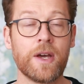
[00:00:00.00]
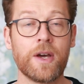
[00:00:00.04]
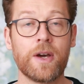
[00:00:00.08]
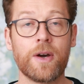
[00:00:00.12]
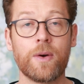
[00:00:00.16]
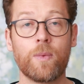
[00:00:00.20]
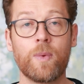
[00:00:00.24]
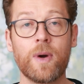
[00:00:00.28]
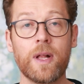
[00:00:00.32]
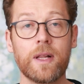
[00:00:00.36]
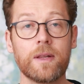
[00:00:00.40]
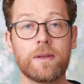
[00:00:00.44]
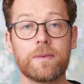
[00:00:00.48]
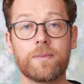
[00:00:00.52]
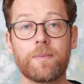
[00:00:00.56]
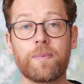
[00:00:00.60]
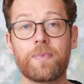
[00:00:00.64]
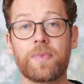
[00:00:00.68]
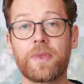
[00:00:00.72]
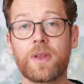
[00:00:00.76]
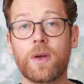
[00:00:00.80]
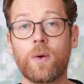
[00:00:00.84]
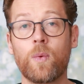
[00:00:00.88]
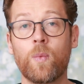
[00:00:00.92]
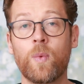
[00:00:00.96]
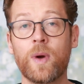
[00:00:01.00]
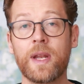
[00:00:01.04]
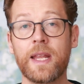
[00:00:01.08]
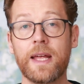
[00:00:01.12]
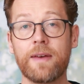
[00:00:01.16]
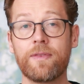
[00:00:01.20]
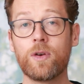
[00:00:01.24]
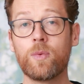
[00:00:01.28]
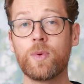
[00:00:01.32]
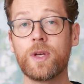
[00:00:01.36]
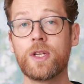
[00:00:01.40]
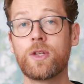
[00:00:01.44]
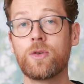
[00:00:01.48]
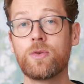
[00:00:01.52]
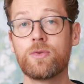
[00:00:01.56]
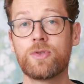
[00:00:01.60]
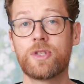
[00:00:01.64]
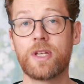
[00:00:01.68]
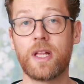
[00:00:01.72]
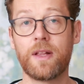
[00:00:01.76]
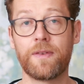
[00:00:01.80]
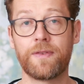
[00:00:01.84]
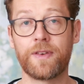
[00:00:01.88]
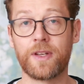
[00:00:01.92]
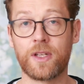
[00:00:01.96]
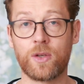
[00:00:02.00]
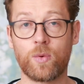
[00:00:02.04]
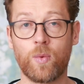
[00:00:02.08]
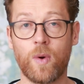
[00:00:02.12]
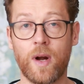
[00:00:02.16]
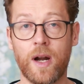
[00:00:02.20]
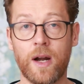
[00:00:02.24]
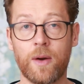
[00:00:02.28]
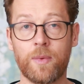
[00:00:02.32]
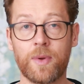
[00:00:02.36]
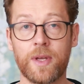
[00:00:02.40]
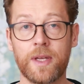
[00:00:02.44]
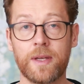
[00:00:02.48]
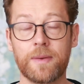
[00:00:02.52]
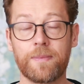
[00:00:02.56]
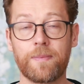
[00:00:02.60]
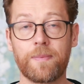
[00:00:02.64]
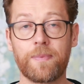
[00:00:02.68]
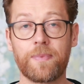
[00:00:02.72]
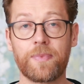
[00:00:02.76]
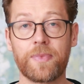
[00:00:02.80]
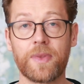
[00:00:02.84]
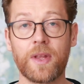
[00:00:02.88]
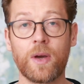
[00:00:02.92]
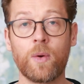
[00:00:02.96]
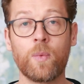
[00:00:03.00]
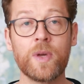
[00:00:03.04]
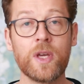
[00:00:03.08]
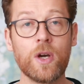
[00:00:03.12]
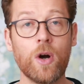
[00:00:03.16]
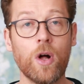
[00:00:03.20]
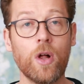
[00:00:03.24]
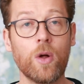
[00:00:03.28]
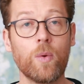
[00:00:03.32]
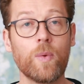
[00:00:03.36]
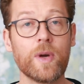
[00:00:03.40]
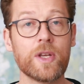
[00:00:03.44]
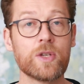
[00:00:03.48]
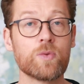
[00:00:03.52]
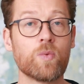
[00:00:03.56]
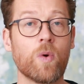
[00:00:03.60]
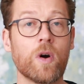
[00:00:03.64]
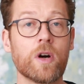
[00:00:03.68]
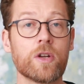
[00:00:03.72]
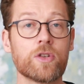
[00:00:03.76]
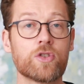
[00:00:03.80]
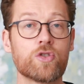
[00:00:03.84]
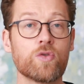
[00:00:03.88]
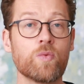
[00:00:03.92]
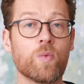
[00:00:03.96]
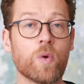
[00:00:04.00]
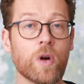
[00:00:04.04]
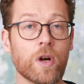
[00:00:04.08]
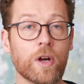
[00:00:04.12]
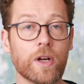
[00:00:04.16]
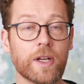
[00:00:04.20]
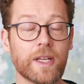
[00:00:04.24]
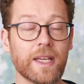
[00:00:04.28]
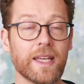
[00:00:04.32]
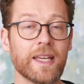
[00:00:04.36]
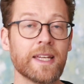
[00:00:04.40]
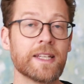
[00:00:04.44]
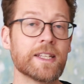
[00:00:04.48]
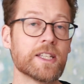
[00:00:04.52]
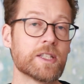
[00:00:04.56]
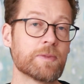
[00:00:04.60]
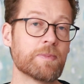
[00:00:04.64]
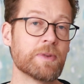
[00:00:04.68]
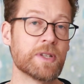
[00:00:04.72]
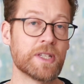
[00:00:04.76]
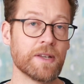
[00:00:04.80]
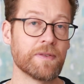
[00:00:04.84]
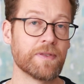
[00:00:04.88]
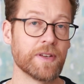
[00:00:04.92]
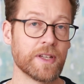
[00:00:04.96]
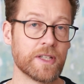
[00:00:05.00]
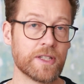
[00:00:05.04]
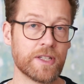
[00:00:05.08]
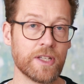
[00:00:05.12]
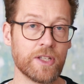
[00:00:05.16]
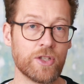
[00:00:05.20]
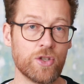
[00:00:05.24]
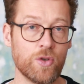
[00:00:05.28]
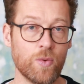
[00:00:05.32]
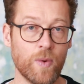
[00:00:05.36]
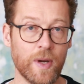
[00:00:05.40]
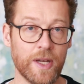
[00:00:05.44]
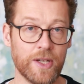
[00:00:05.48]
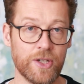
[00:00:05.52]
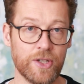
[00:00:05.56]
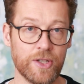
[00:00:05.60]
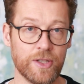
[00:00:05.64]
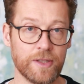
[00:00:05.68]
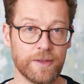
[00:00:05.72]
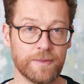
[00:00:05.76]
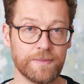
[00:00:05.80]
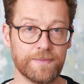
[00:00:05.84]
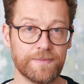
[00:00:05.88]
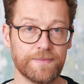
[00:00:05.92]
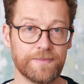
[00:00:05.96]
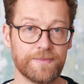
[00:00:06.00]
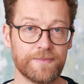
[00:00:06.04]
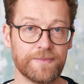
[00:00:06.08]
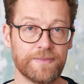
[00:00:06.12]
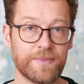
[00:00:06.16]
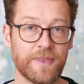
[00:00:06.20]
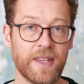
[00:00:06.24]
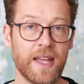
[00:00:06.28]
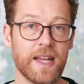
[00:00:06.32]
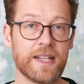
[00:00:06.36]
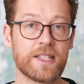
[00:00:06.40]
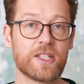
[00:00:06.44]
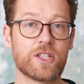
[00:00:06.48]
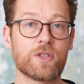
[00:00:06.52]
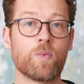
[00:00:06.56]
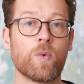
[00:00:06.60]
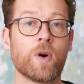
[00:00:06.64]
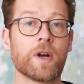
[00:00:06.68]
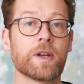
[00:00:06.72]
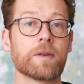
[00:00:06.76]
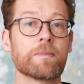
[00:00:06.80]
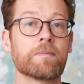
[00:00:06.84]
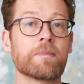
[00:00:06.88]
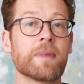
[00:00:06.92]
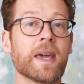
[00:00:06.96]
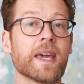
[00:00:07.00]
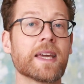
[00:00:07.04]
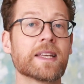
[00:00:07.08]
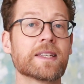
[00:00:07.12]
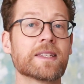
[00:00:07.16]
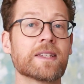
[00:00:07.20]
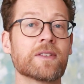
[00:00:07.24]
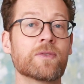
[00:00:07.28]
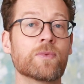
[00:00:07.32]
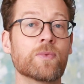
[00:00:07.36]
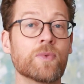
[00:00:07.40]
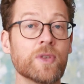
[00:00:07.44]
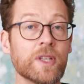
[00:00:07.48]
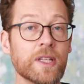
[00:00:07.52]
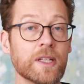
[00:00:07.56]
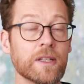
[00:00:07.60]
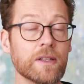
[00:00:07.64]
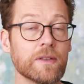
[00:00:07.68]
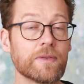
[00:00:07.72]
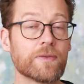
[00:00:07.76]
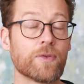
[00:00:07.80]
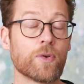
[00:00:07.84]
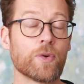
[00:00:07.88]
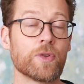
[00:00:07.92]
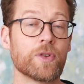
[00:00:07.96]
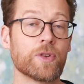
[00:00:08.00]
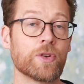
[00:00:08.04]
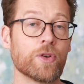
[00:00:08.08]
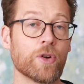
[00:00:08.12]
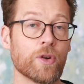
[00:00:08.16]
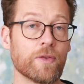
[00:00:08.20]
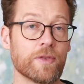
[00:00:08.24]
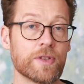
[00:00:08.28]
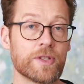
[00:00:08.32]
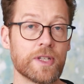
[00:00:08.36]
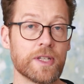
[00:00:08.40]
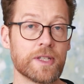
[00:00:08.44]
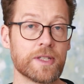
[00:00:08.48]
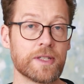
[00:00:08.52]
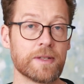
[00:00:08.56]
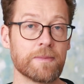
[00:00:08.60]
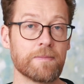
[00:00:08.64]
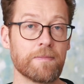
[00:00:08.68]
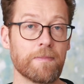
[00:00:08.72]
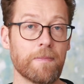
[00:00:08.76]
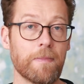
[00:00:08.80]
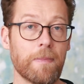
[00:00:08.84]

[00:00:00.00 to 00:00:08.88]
Well, whenever we do self-inquiry, we always want to work in a specific situation. That's what makes it real for the nervous system.